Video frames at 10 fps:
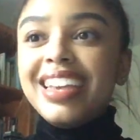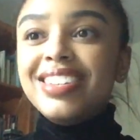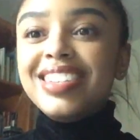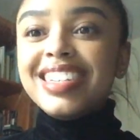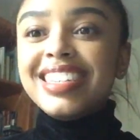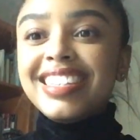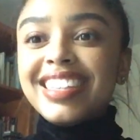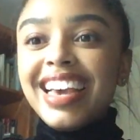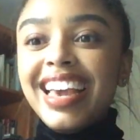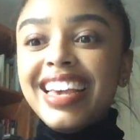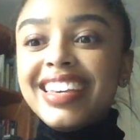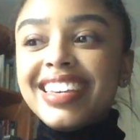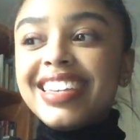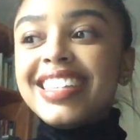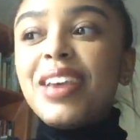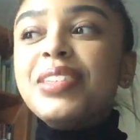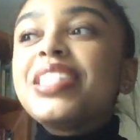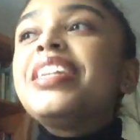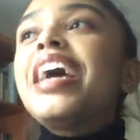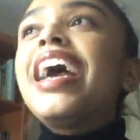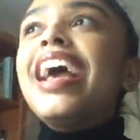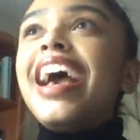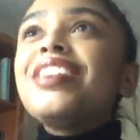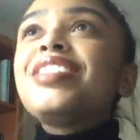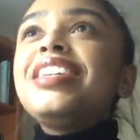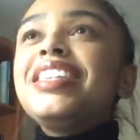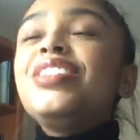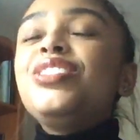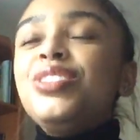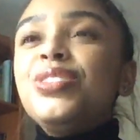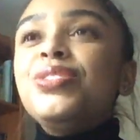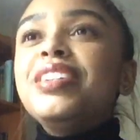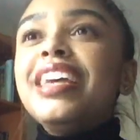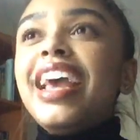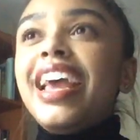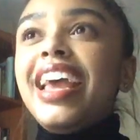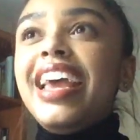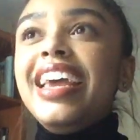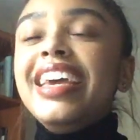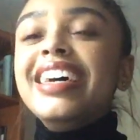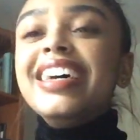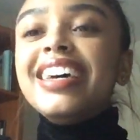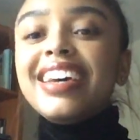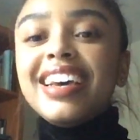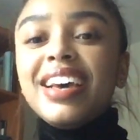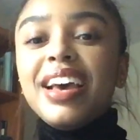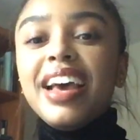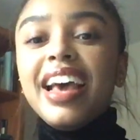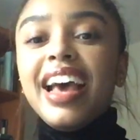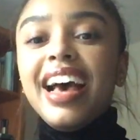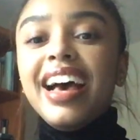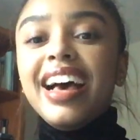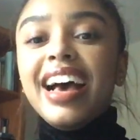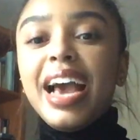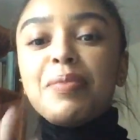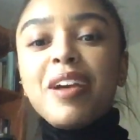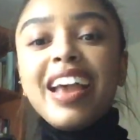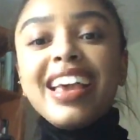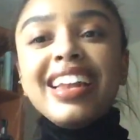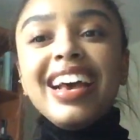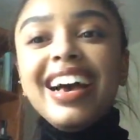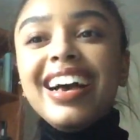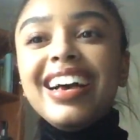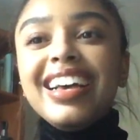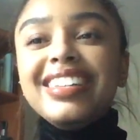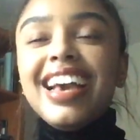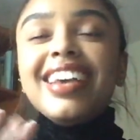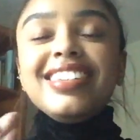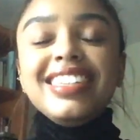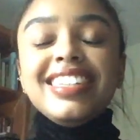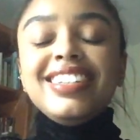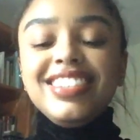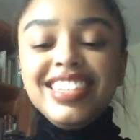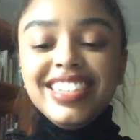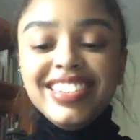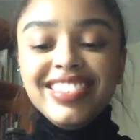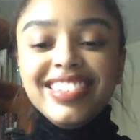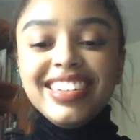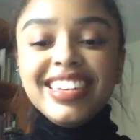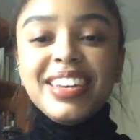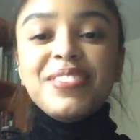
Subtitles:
just like, cause I actually did shoot a, hi Brian, I actually did shoot a